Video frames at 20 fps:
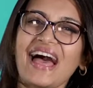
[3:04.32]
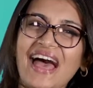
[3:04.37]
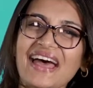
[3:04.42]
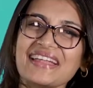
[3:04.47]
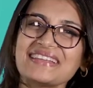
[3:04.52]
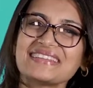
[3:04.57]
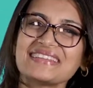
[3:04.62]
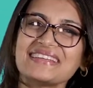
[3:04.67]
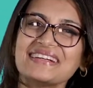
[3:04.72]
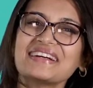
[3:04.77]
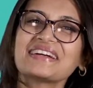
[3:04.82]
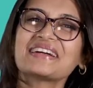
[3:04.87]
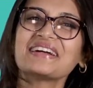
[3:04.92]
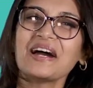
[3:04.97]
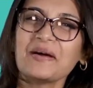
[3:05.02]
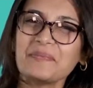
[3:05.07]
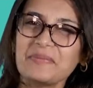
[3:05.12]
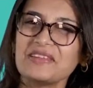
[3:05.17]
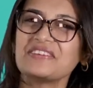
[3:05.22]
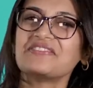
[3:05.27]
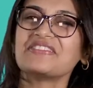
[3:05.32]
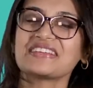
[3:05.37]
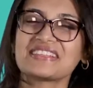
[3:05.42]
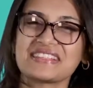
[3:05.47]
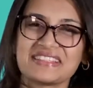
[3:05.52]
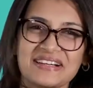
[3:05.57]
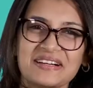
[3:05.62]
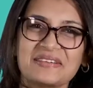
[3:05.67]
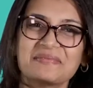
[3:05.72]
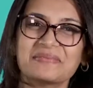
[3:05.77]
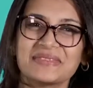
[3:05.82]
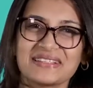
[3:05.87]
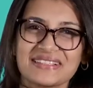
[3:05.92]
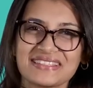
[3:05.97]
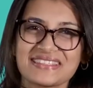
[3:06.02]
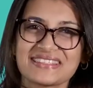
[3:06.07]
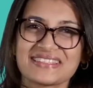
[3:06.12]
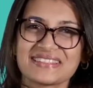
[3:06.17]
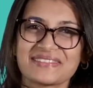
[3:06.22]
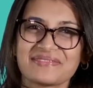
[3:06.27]
at a couple of
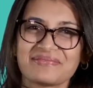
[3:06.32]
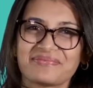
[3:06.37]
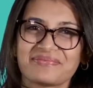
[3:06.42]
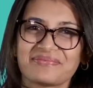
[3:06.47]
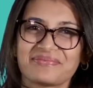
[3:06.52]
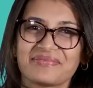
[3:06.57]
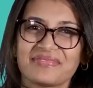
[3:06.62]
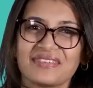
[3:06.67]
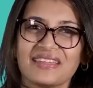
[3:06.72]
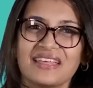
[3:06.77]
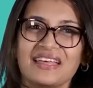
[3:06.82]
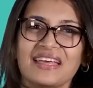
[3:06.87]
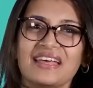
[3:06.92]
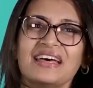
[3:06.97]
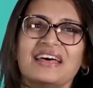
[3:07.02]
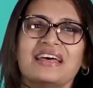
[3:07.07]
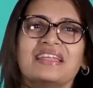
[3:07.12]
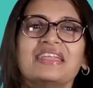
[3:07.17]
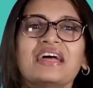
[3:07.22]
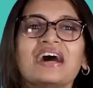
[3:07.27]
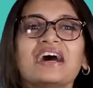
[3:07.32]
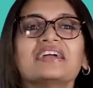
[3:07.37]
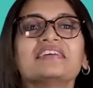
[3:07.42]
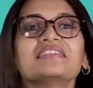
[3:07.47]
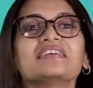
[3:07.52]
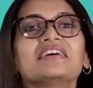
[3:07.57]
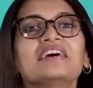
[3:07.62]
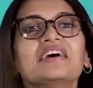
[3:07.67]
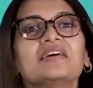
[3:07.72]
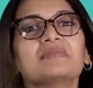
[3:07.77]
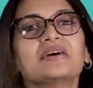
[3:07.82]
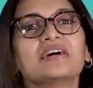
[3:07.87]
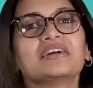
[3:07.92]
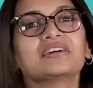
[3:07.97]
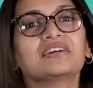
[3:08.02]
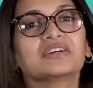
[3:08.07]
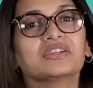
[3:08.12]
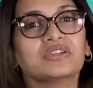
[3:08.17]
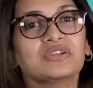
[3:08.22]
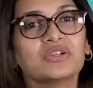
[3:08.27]
examples. Neither am
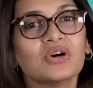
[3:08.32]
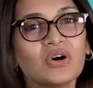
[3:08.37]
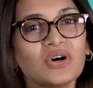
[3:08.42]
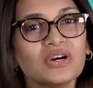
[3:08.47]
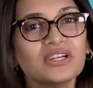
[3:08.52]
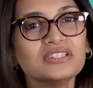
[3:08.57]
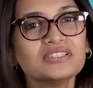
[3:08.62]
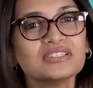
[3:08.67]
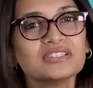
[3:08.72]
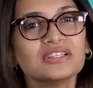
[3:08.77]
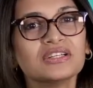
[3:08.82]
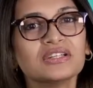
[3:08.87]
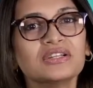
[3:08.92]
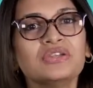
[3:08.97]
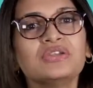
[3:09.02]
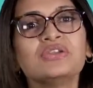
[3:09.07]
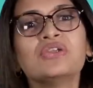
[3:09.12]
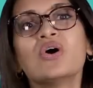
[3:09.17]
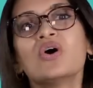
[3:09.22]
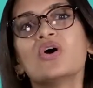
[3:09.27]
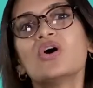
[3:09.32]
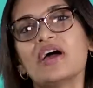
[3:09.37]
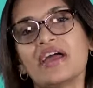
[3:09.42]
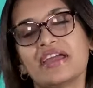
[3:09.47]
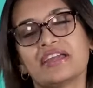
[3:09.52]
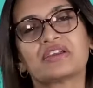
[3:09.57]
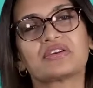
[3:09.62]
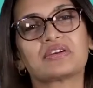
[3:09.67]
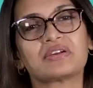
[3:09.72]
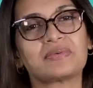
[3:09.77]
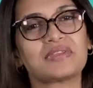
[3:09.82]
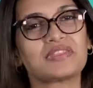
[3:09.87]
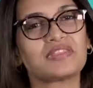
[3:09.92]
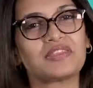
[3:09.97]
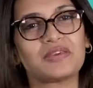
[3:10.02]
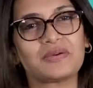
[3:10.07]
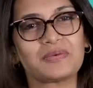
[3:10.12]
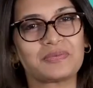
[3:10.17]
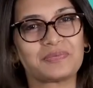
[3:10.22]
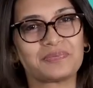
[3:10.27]
I annoyed nor angry
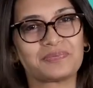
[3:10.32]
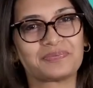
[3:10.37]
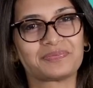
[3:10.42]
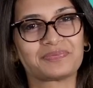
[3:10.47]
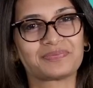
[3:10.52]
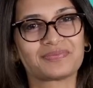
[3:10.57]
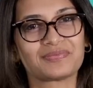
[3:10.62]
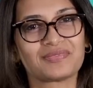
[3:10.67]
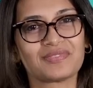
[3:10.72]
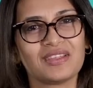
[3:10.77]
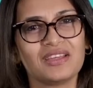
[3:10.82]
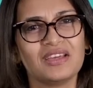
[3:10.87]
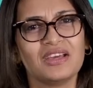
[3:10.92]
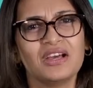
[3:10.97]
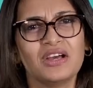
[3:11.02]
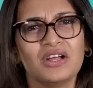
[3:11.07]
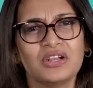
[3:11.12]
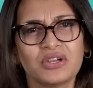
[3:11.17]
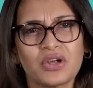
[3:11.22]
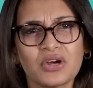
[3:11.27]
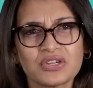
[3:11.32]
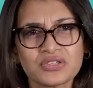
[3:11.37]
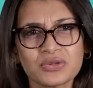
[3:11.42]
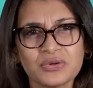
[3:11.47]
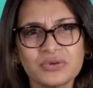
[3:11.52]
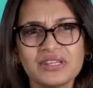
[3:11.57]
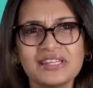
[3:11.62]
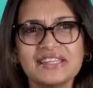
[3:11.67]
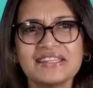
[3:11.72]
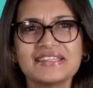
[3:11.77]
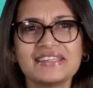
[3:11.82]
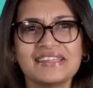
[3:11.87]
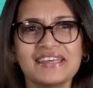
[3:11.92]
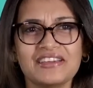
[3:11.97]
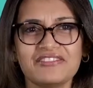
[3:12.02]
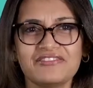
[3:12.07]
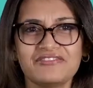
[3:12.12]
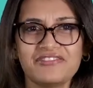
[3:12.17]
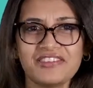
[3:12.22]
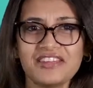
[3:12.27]
with you. Not only did
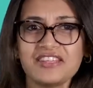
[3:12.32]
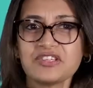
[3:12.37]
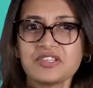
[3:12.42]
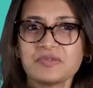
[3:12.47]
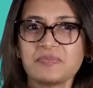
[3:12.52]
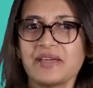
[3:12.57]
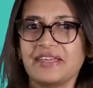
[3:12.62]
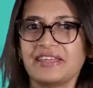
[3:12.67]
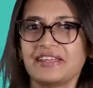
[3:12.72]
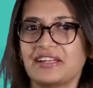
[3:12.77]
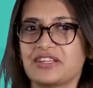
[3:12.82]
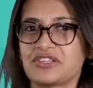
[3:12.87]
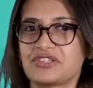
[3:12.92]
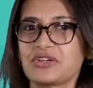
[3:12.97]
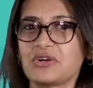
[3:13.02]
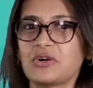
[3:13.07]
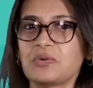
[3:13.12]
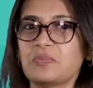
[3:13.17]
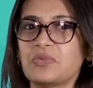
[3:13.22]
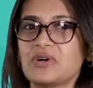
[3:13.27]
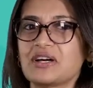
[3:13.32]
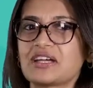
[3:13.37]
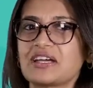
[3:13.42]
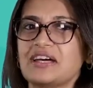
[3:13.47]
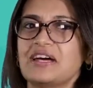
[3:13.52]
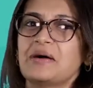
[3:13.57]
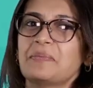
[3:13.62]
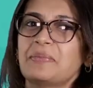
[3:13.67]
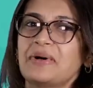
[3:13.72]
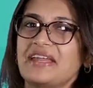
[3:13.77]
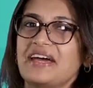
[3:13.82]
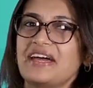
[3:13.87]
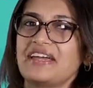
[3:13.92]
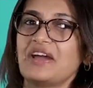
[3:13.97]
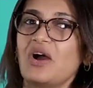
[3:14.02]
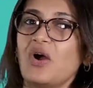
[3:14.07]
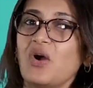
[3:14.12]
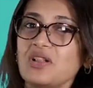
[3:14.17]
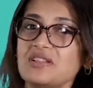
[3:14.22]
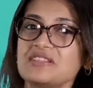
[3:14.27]
I finish my English homework, but
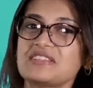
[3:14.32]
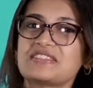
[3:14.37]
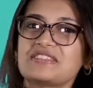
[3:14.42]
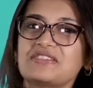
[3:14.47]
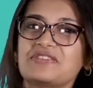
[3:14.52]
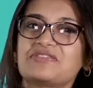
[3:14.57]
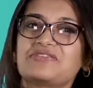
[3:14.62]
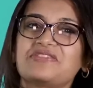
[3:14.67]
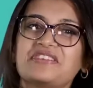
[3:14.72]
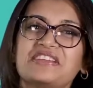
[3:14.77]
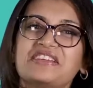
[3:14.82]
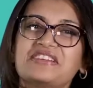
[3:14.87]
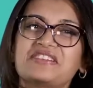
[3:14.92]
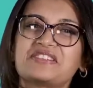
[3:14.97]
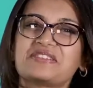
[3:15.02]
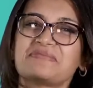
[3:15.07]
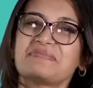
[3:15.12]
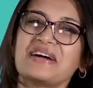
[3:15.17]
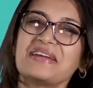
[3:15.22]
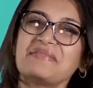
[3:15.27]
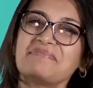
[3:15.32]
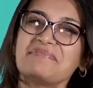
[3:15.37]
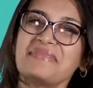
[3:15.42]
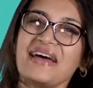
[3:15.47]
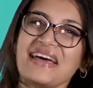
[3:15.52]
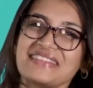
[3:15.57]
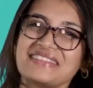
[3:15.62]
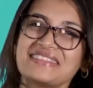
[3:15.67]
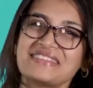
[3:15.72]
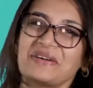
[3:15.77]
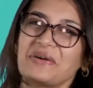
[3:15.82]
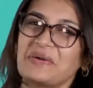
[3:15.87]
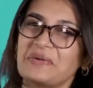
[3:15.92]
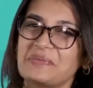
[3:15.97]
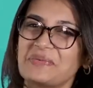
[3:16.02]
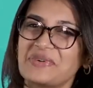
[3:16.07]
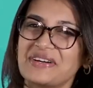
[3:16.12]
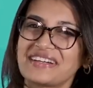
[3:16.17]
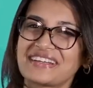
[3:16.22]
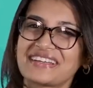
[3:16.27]
I also finished my maths
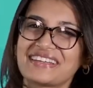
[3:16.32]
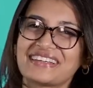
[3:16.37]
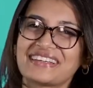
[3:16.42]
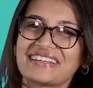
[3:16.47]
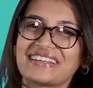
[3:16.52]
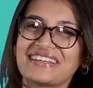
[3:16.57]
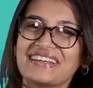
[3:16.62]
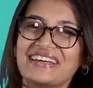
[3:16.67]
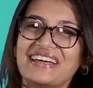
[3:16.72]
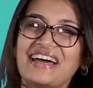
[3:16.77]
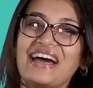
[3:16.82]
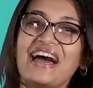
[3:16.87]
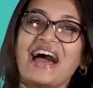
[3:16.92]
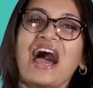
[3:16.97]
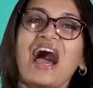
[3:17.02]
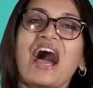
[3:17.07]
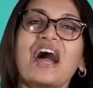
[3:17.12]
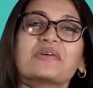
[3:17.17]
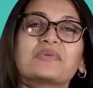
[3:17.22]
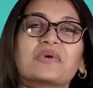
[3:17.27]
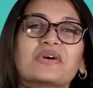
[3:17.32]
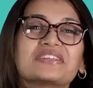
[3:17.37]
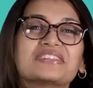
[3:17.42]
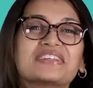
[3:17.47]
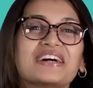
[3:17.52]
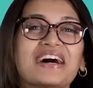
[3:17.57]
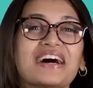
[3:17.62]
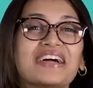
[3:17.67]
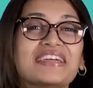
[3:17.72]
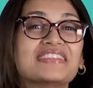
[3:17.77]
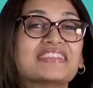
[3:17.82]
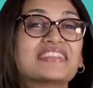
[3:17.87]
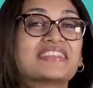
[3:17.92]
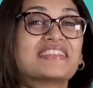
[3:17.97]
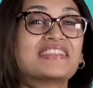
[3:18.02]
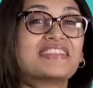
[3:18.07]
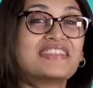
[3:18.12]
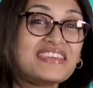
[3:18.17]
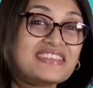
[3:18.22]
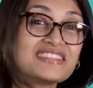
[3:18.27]
homework. I want
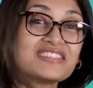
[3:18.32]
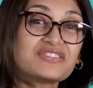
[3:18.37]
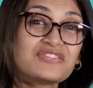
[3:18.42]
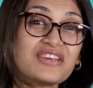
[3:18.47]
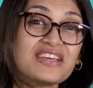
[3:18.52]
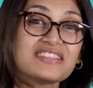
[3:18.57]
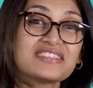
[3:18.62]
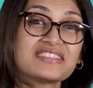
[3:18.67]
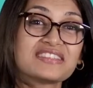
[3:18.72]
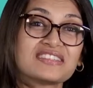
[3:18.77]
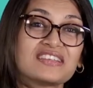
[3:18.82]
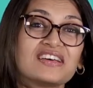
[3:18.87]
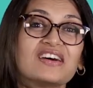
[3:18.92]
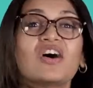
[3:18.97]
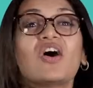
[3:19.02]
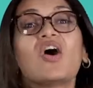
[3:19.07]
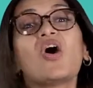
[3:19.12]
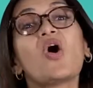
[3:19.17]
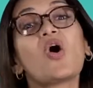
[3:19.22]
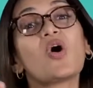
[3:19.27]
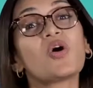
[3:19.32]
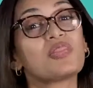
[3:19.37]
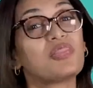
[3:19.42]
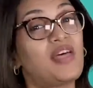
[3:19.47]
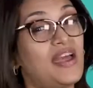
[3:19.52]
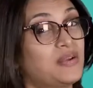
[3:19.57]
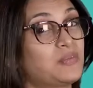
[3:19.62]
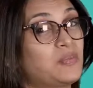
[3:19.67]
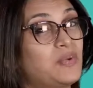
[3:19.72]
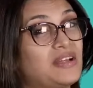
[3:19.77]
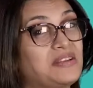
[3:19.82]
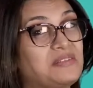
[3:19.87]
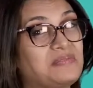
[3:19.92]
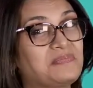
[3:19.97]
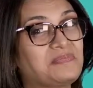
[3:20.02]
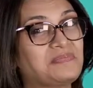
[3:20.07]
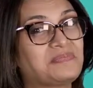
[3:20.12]
either this dress or that one.